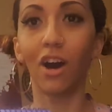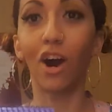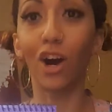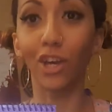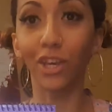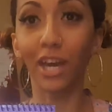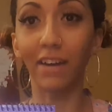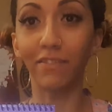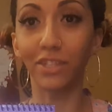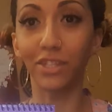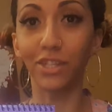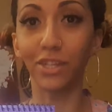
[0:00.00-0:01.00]
all you have
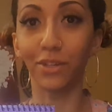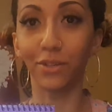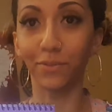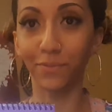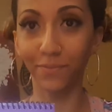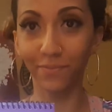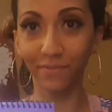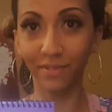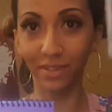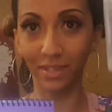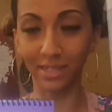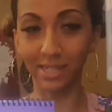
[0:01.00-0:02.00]
to do
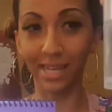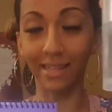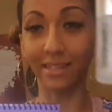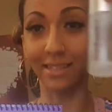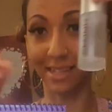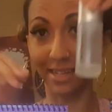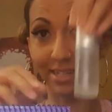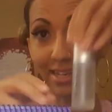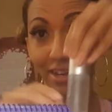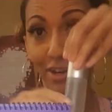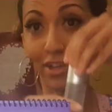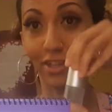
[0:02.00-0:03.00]
is take the skin
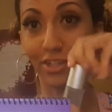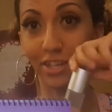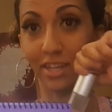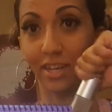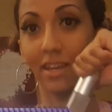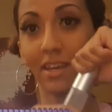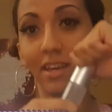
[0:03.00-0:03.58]
technology,